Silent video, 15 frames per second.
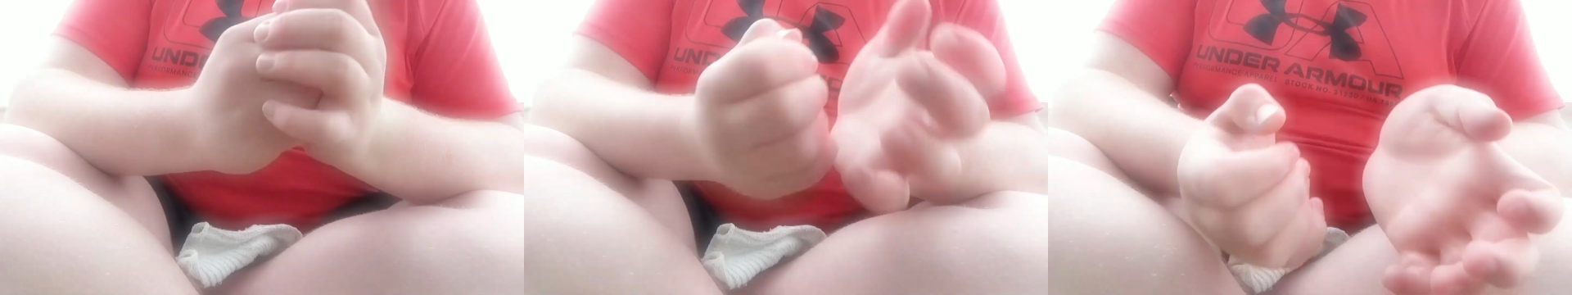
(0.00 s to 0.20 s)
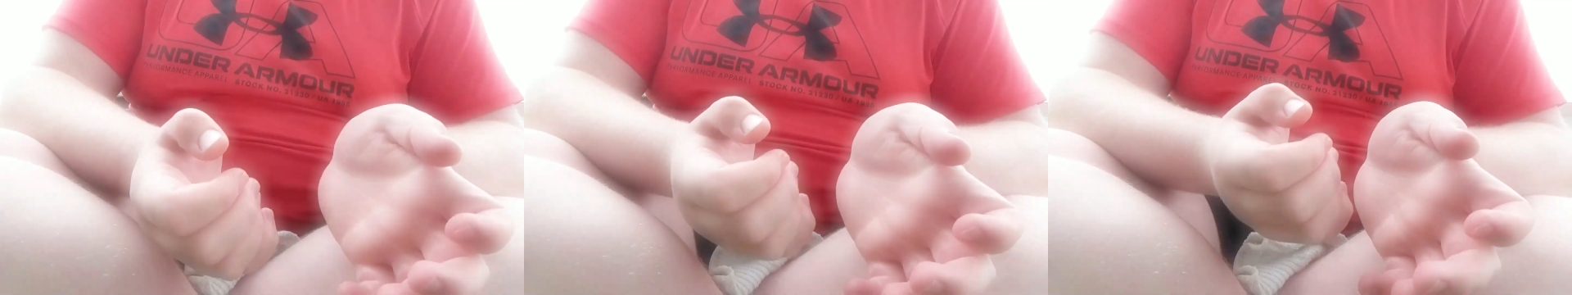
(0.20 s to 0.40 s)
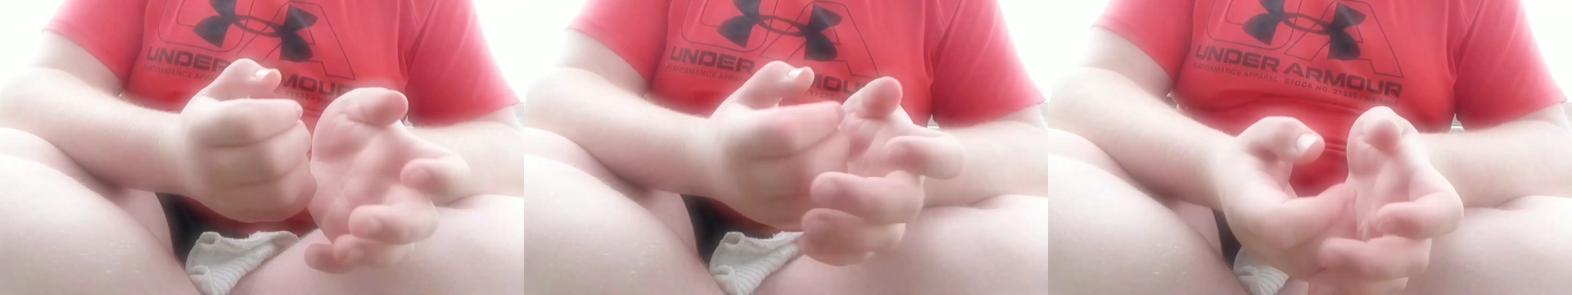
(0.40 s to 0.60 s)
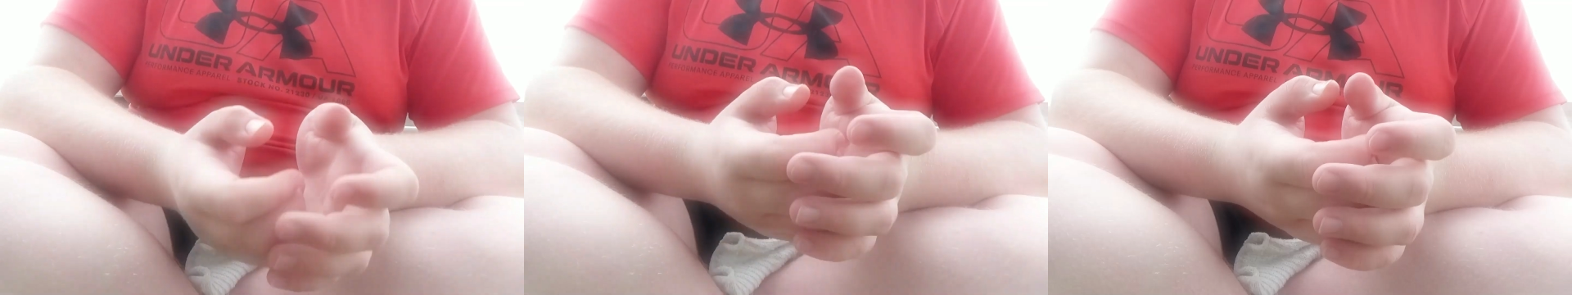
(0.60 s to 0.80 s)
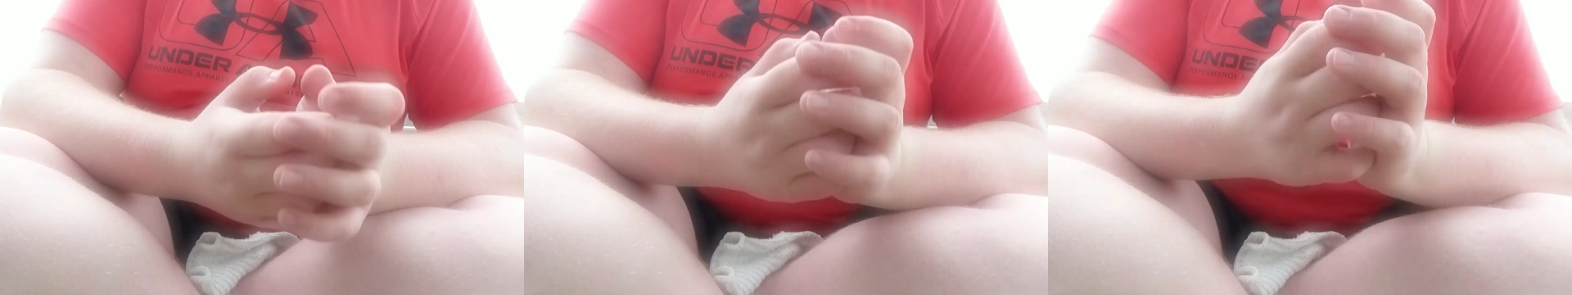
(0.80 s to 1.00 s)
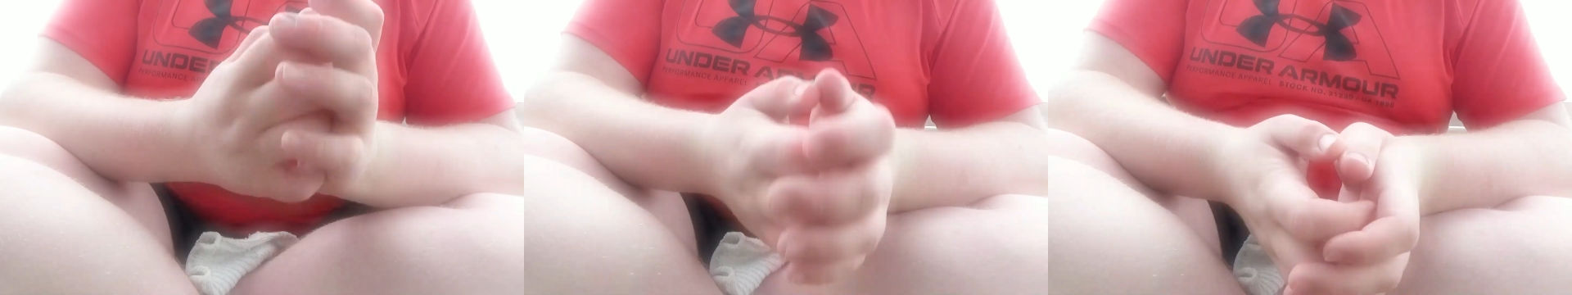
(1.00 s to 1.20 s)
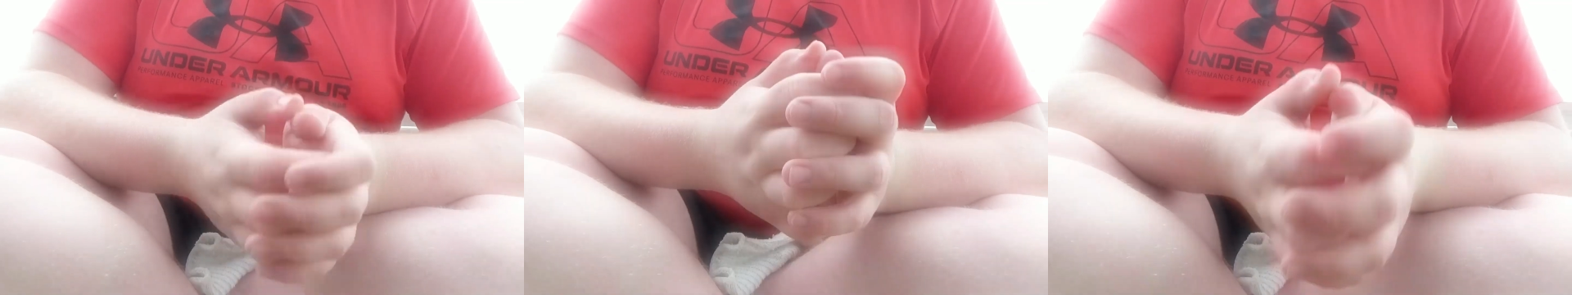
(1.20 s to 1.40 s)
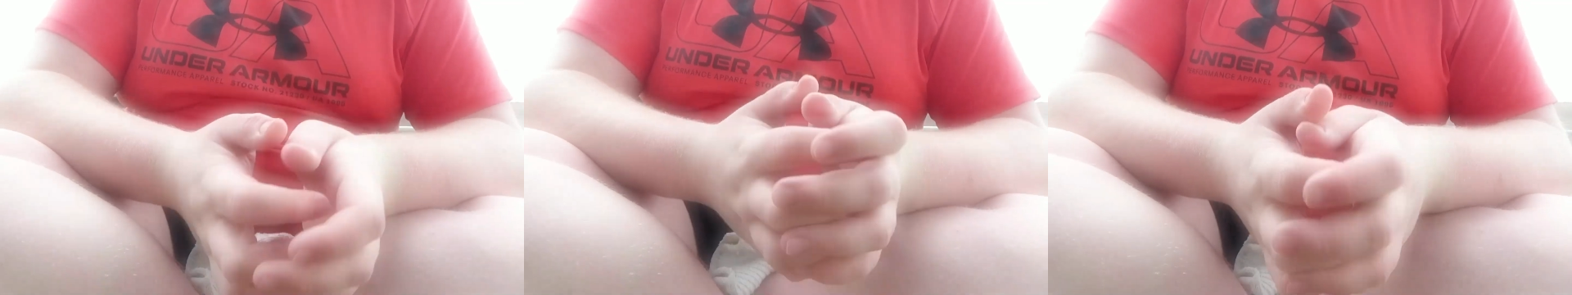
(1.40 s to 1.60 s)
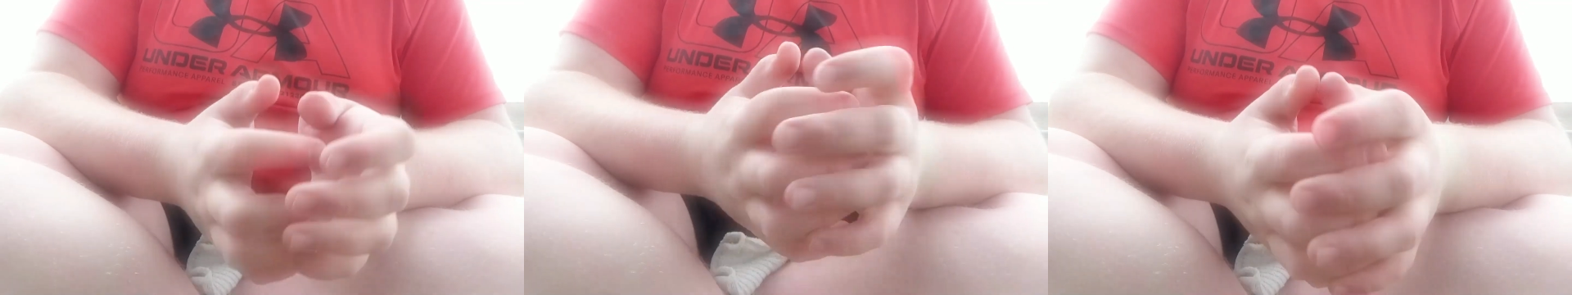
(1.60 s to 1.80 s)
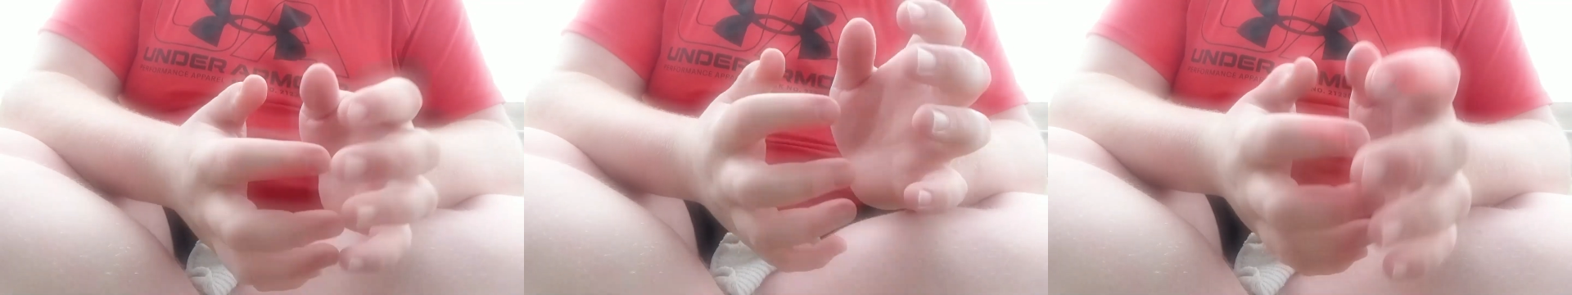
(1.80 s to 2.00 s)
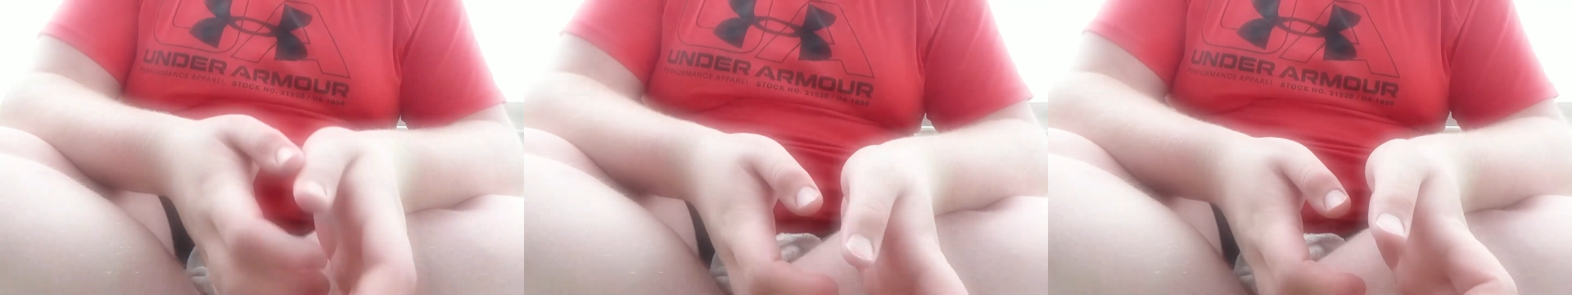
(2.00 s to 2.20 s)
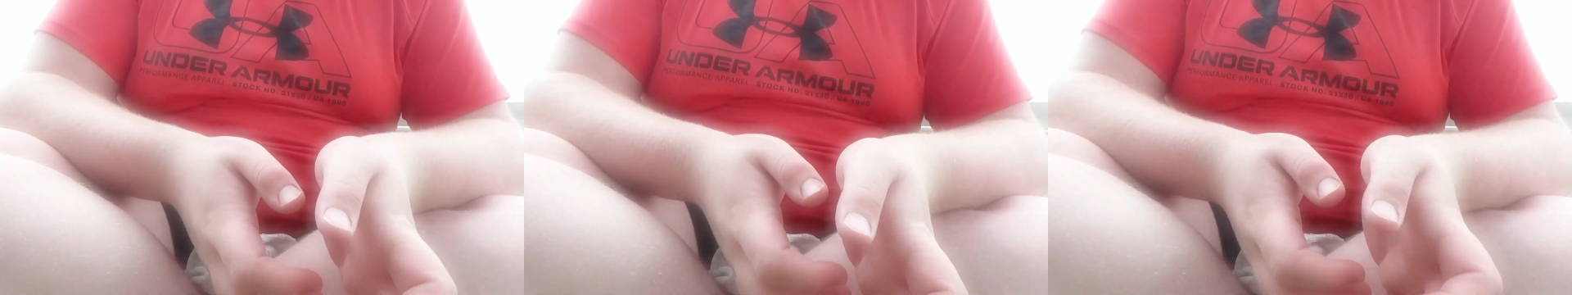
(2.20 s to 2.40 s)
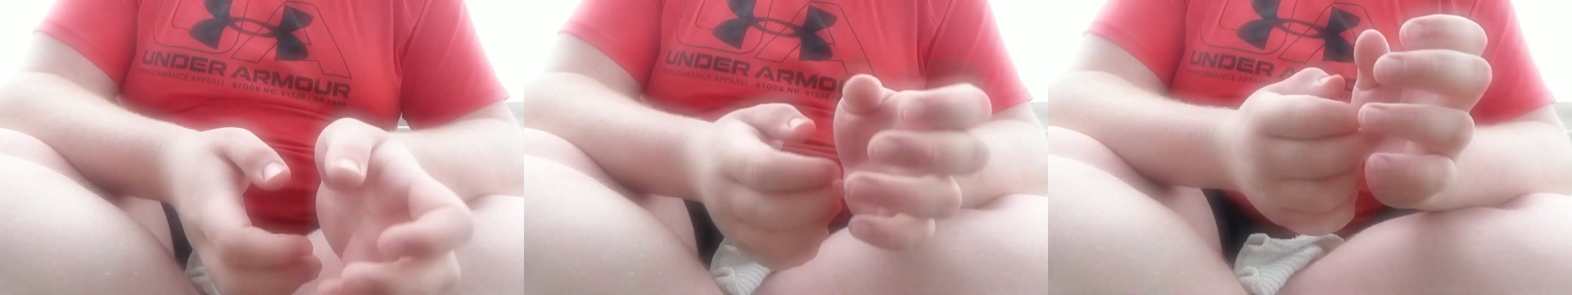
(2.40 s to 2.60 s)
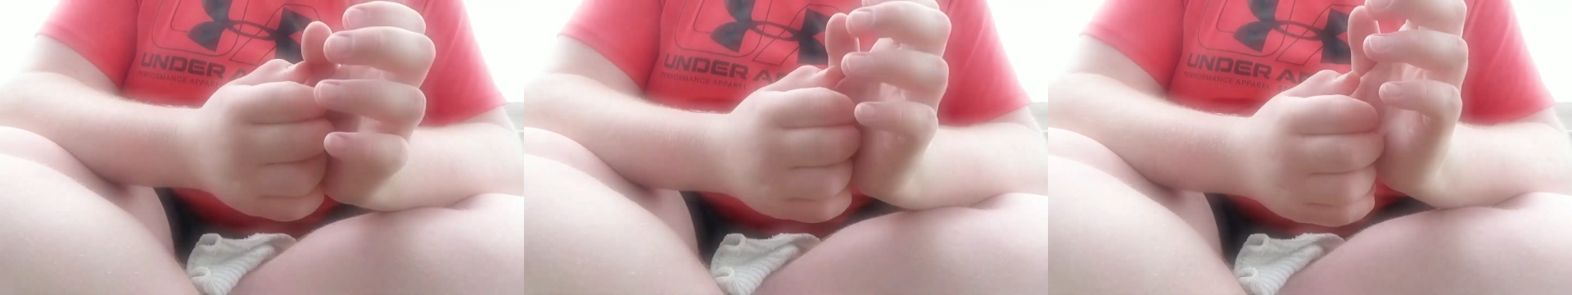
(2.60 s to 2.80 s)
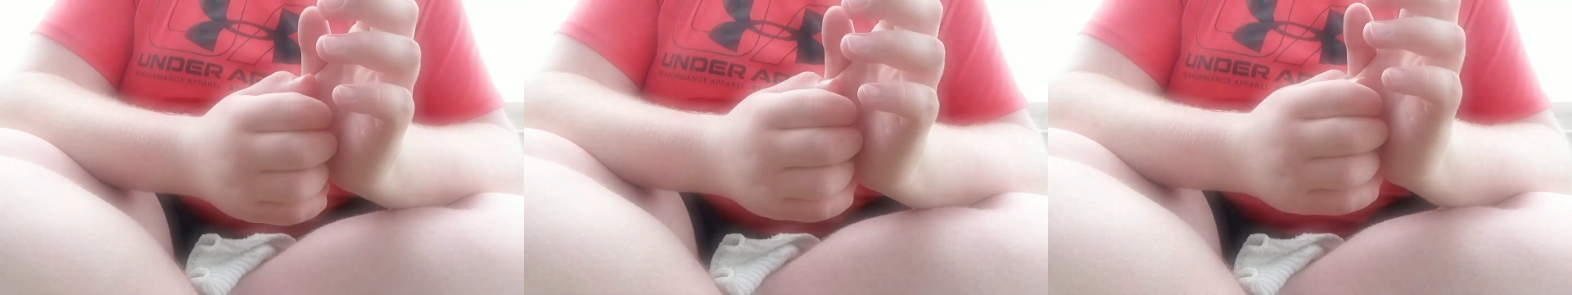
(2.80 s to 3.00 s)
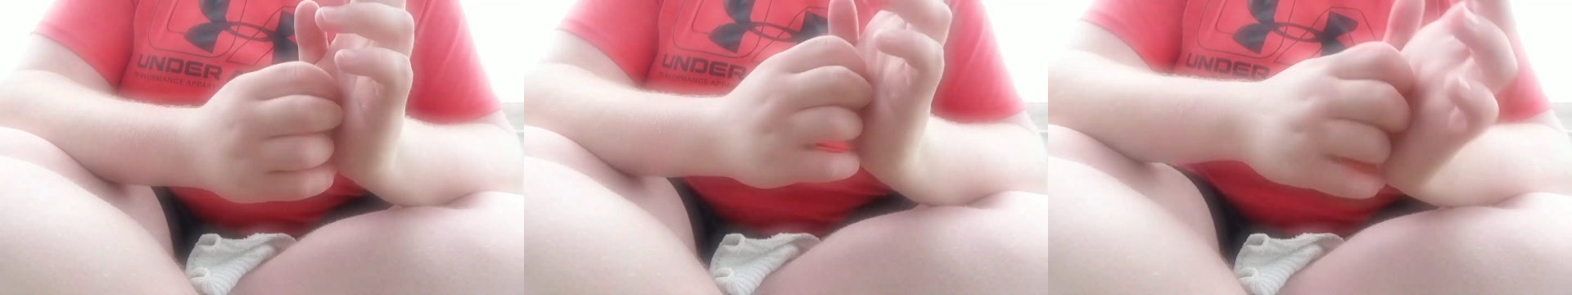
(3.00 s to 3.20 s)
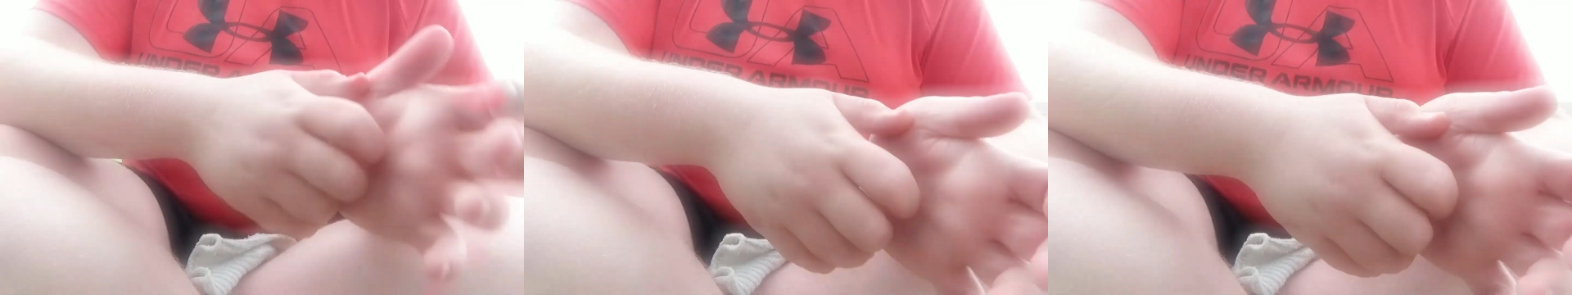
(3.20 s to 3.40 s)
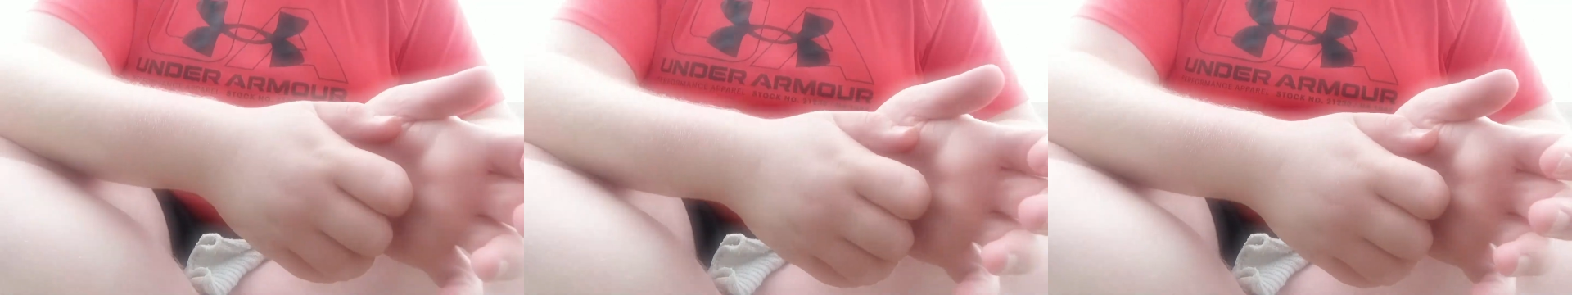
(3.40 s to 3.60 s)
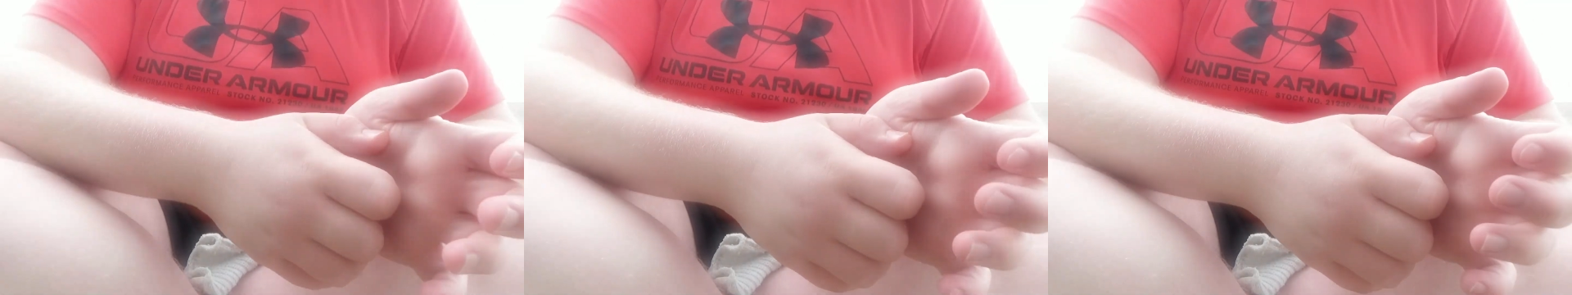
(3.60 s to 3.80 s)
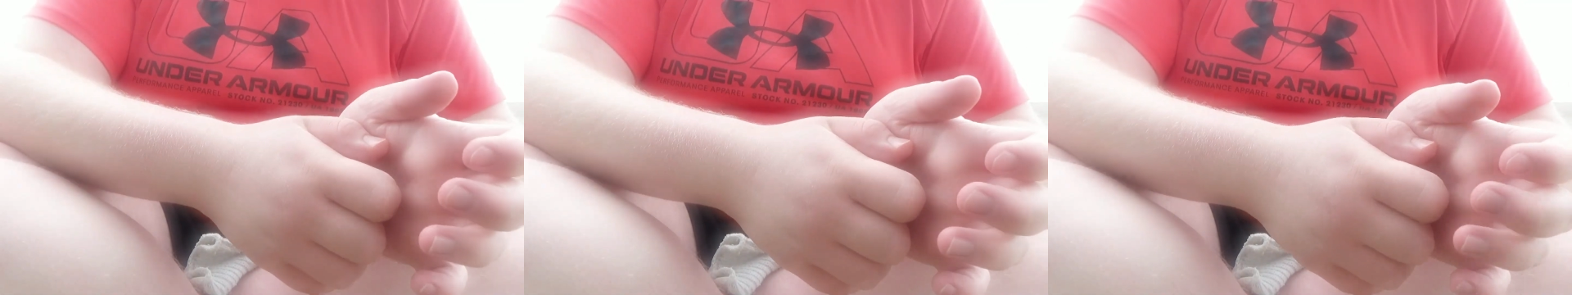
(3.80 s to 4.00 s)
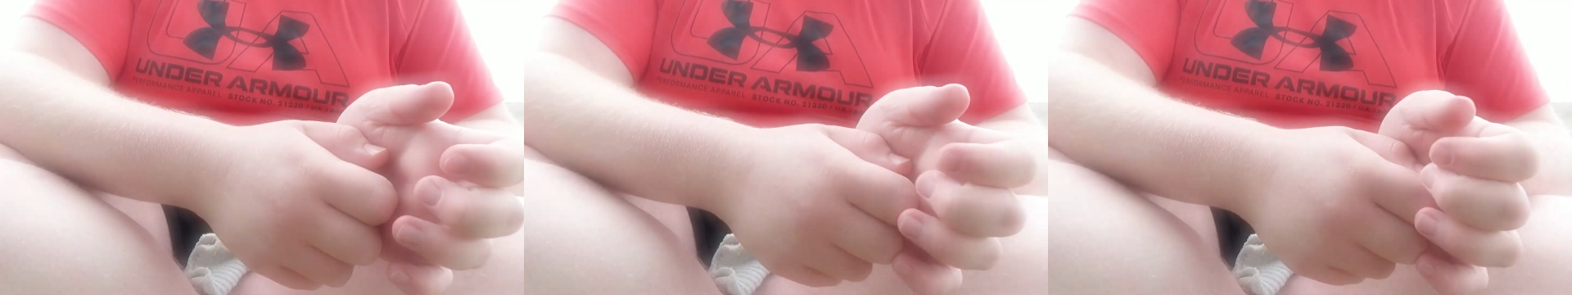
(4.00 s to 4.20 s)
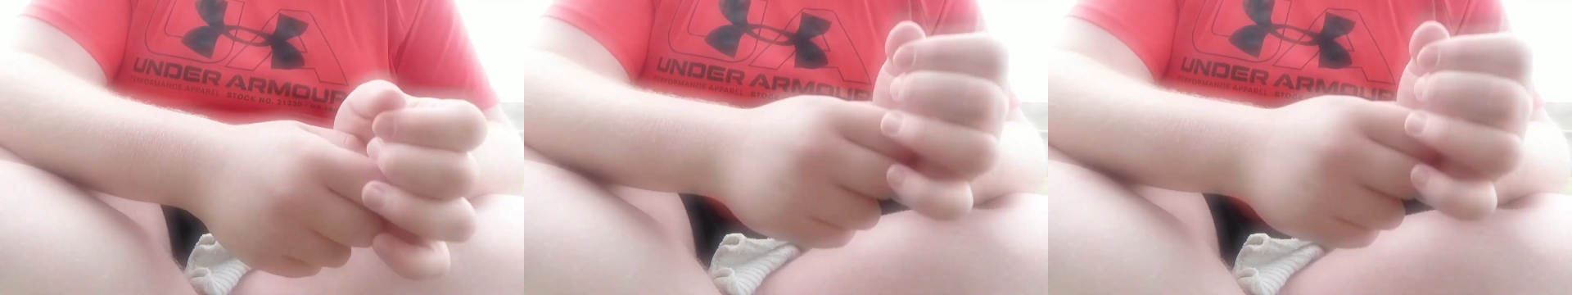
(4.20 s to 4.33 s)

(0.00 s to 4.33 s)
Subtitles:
No face is visible, so there are no lips to read.